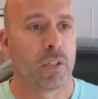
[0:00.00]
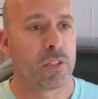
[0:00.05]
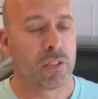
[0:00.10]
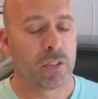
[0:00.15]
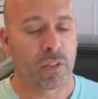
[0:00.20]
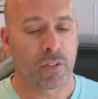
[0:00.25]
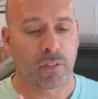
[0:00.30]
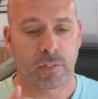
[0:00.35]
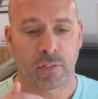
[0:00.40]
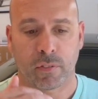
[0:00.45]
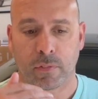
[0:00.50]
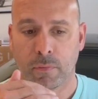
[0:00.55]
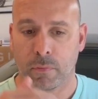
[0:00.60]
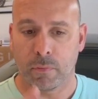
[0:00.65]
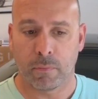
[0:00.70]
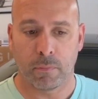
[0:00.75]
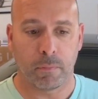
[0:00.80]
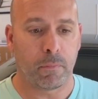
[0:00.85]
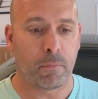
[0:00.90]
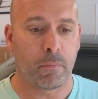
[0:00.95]
just
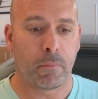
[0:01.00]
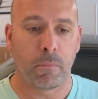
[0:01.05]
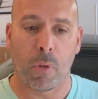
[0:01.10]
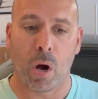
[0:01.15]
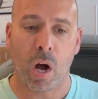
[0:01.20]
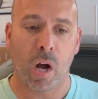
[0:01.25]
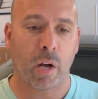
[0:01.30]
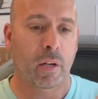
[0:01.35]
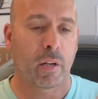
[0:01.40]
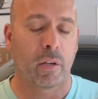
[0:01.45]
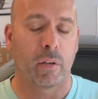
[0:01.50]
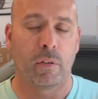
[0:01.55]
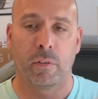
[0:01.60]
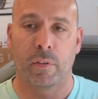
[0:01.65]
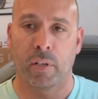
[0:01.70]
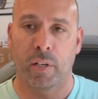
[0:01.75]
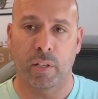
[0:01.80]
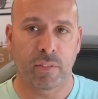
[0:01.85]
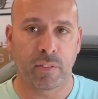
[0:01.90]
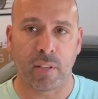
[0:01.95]
mock
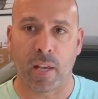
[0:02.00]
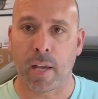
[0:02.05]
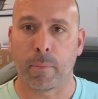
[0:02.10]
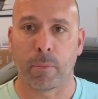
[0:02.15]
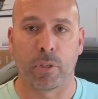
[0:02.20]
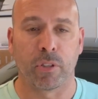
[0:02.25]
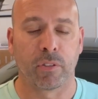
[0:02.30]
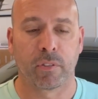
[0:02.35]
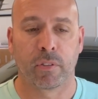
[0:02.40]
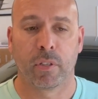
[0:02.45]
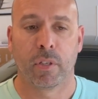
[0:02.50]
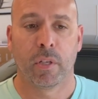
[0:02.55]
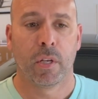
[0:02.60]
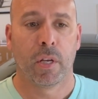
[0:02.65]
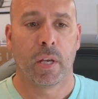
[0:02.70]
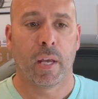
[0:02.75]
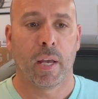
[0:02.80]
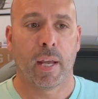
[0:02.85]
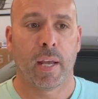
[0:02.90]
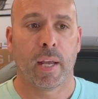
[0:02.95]
examines,
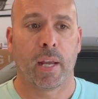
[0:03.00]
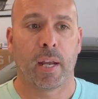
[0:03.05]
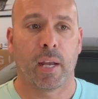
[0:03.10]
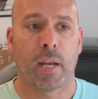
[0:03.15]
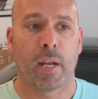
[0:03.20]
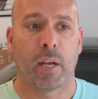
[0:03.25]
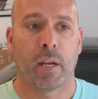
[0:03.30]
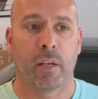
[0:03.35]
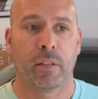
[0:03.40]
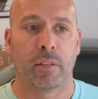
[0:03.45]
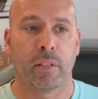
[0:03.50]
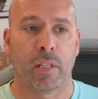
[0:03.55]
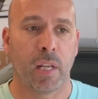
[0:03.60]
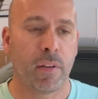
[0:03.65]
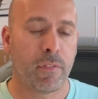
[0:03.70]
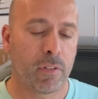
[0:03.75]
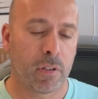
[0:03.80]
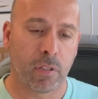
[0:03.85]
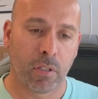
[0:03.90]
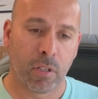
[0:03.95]
and
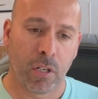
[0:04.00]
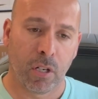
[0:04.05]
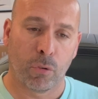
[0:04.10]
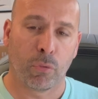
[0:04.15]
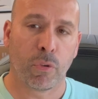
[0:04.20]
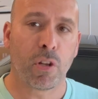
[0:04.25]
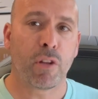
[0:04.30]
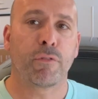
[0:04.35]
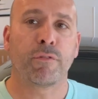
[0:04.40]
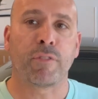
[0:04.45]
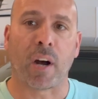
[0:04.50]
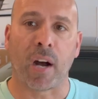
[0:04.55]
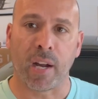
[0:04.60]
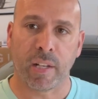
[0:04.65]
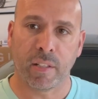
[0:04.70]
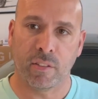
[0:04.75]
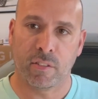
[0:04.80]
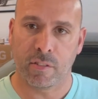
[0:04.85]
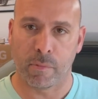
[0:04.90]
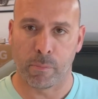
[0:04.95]
even
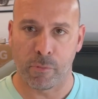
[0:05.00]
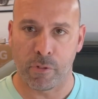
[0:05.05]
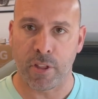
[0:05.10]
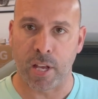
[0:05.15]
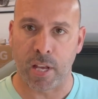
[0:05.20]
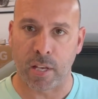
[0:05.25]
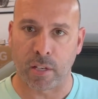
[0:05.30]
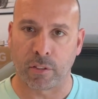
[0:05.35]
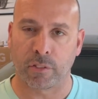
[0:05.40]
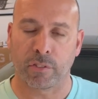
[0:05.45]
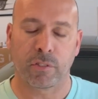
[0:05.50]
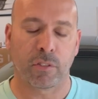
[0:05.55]
refined some things.